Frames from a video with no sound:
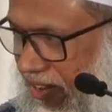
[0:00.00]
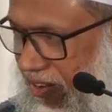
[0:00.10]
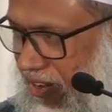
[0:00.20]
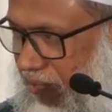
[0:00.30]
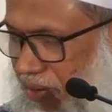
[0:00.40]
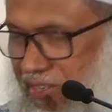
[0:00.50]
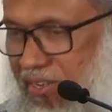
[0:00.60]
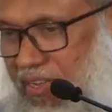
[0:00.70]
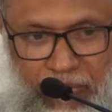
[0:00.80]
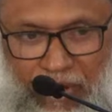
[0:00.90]
Right?
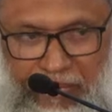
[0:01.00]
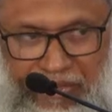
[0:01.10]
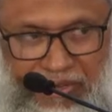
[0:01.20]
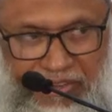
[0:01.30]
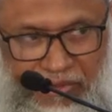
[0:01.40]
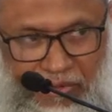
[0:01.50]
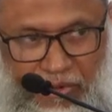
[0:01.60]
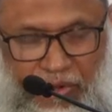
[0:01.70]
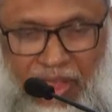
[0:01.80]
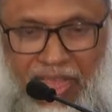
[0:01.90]
But Muhammad and
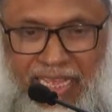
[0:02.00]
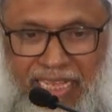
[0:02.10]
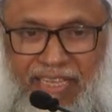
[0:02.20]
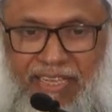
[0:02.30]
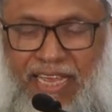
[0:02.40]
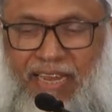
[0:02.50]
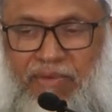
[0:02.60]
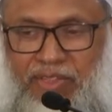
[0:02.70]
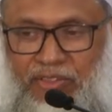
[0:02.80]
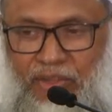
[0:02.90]
Rasulullah, al
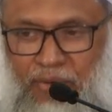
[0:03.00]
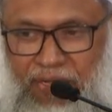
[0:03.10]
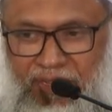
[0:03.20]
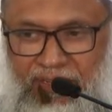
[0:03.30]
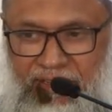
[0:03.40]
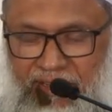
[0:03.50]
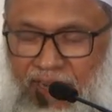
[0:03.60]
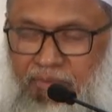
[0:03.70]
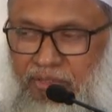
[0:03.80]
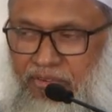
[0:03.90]
Tawheed is
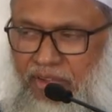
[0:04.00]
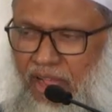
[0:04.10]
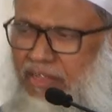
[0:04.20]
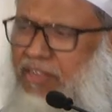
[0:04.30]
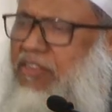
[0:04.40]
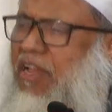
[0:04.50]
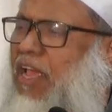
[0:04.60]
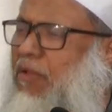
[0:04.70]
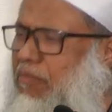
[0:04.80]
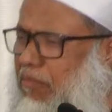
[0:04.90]
kalimat al Shahada is
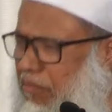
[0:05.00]
saying.